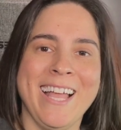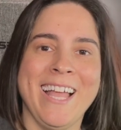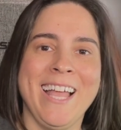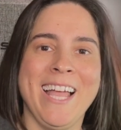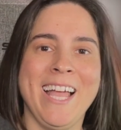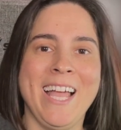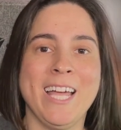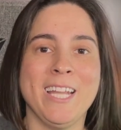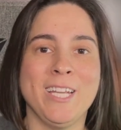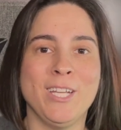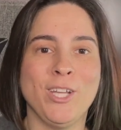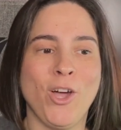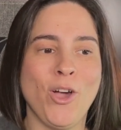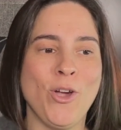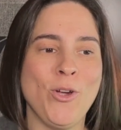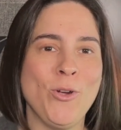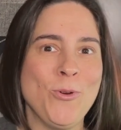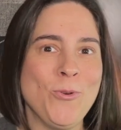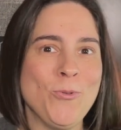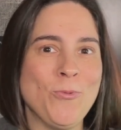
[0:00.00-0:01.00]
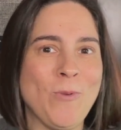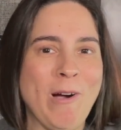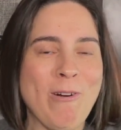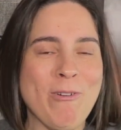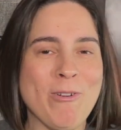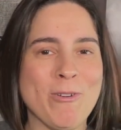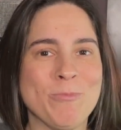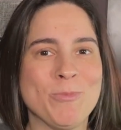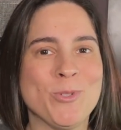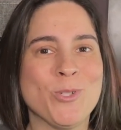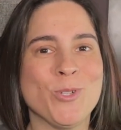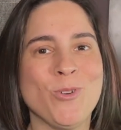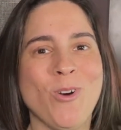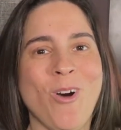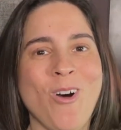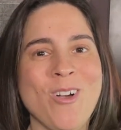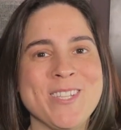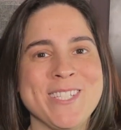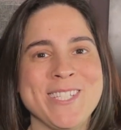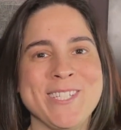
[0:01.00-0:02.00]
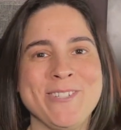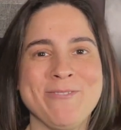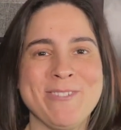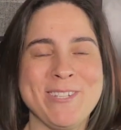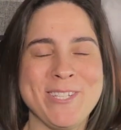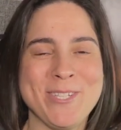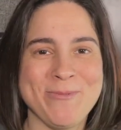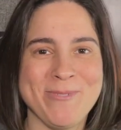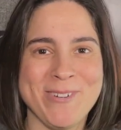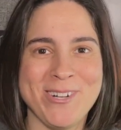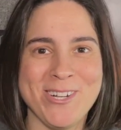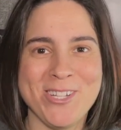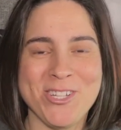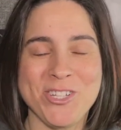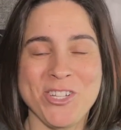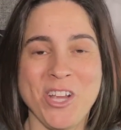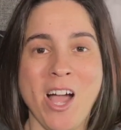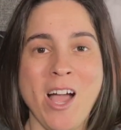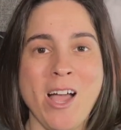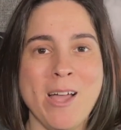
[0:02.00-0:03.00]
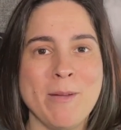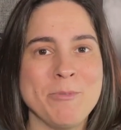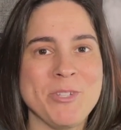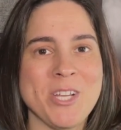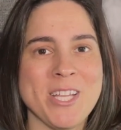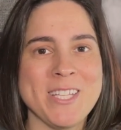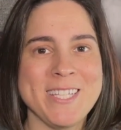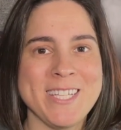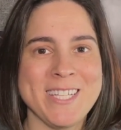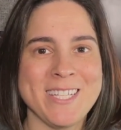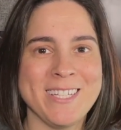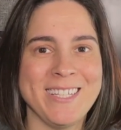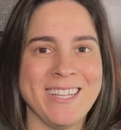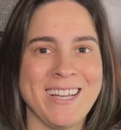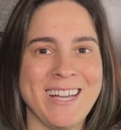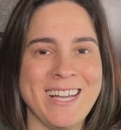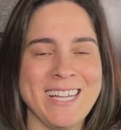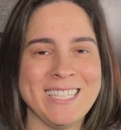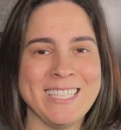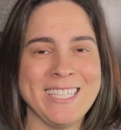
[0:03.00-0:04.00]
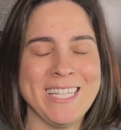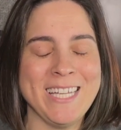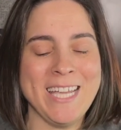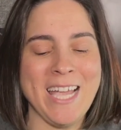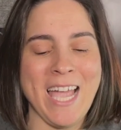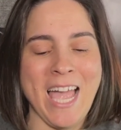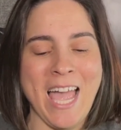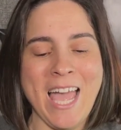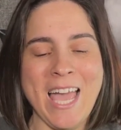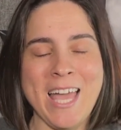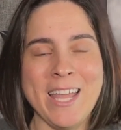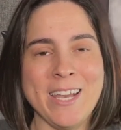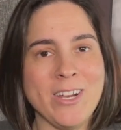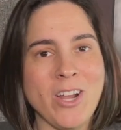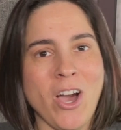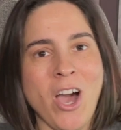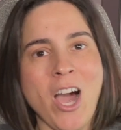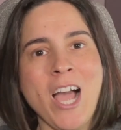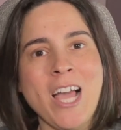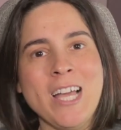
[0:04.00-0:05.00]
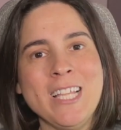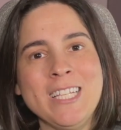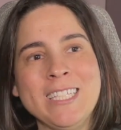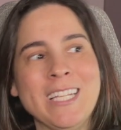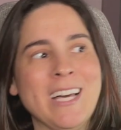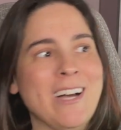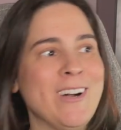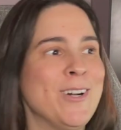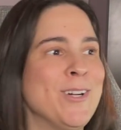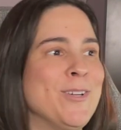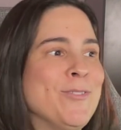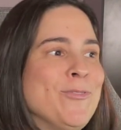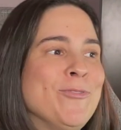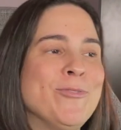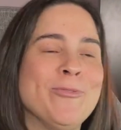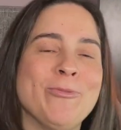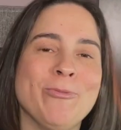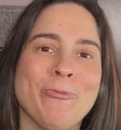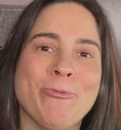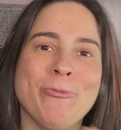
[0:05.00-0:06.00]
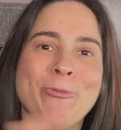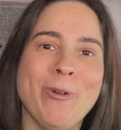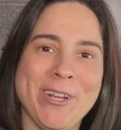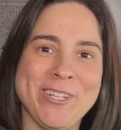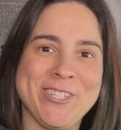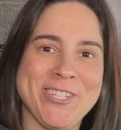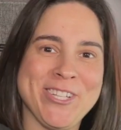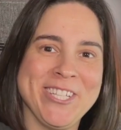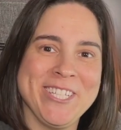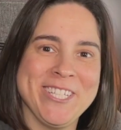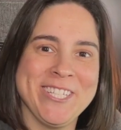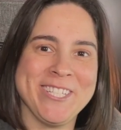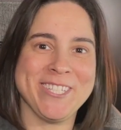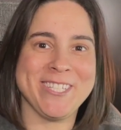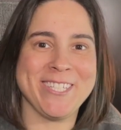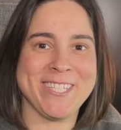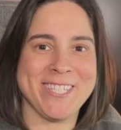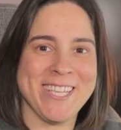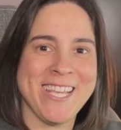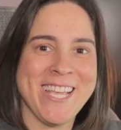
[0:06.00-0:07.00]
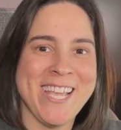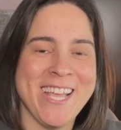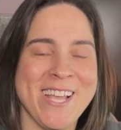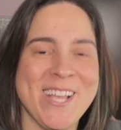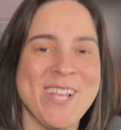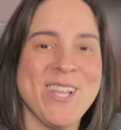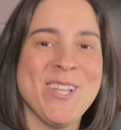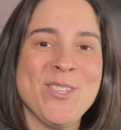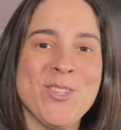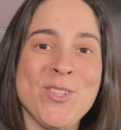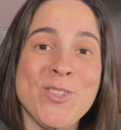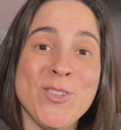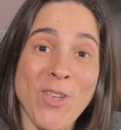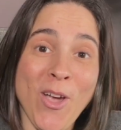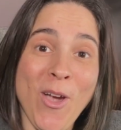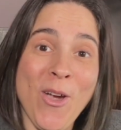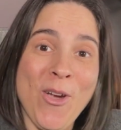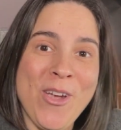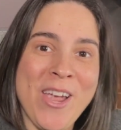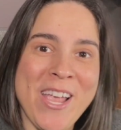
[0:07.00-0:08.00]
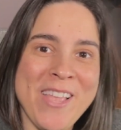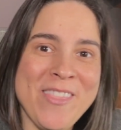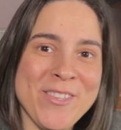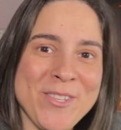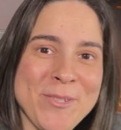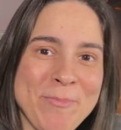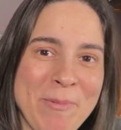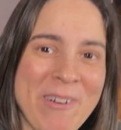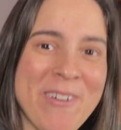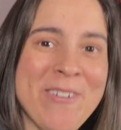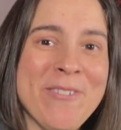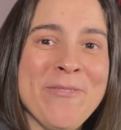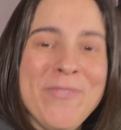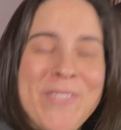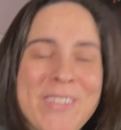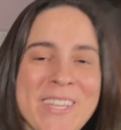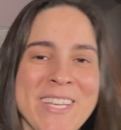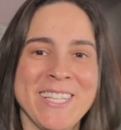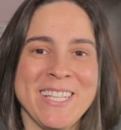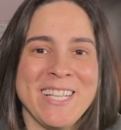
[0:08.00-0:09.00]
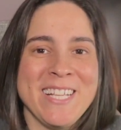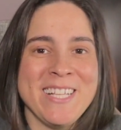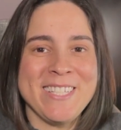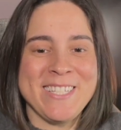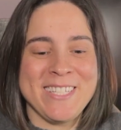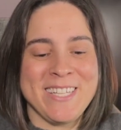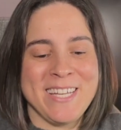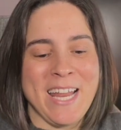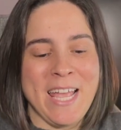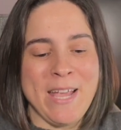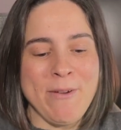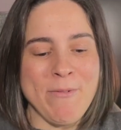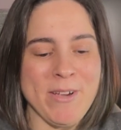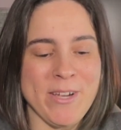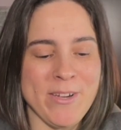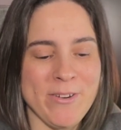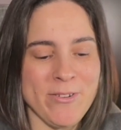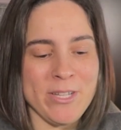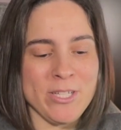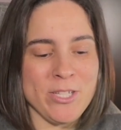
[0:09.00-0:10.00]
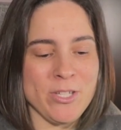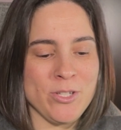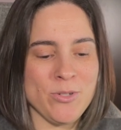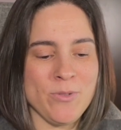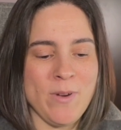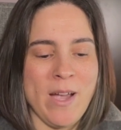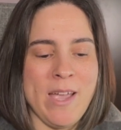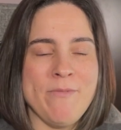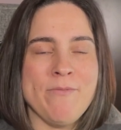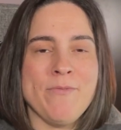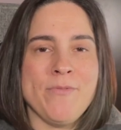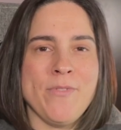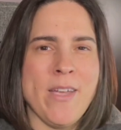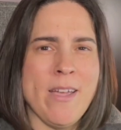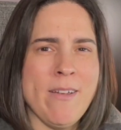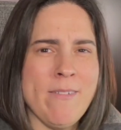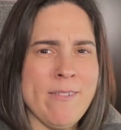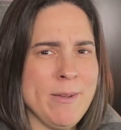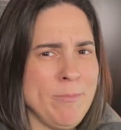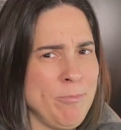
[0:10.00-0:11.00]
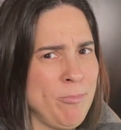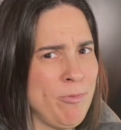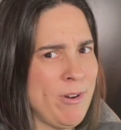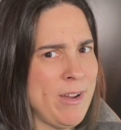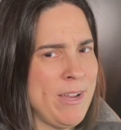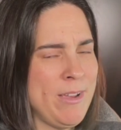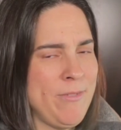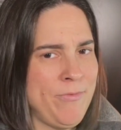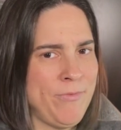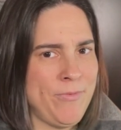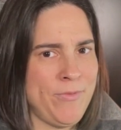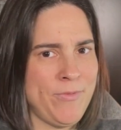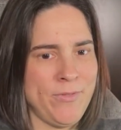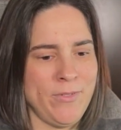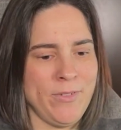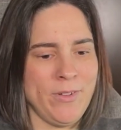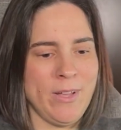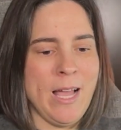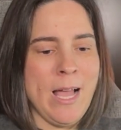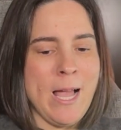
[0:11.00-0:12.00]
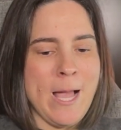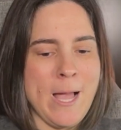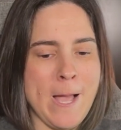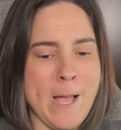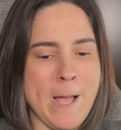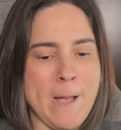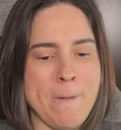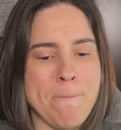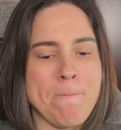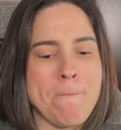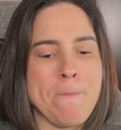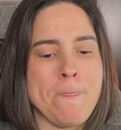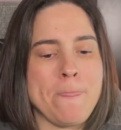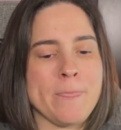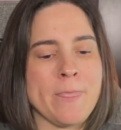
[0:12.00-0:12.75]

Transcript: Hello, welcome to Aussie Wristwatch. I'm Jessica Liley and I love watches. So, in the spirit of things, today we're going to do a very brief, is